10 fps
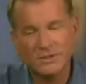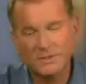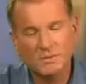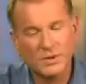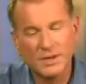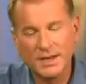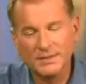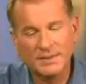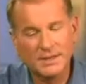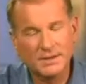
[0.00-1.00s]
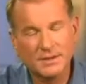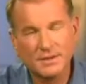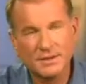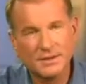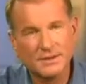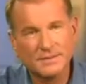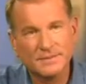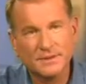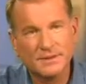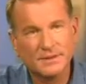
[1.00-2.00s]
We're not big on
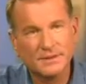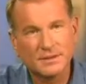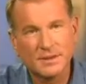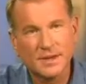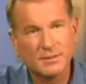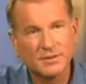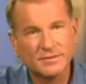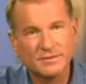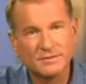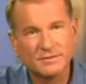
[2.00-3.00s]
collaborative